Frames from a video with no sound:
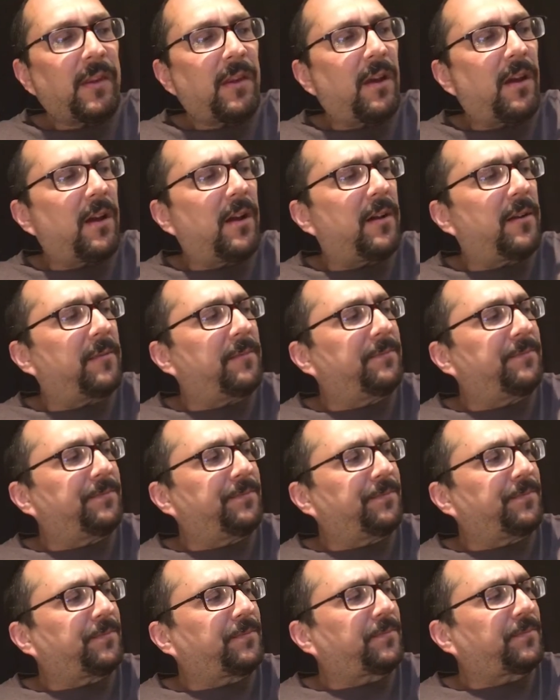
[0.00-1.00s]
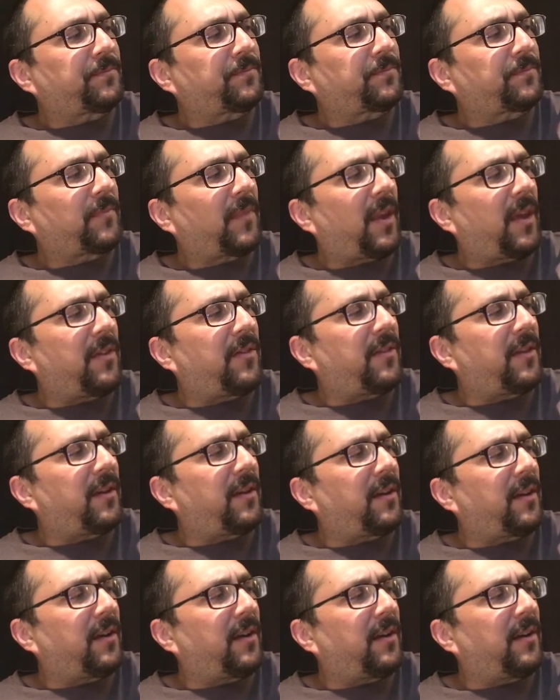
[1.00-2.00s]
Um, I think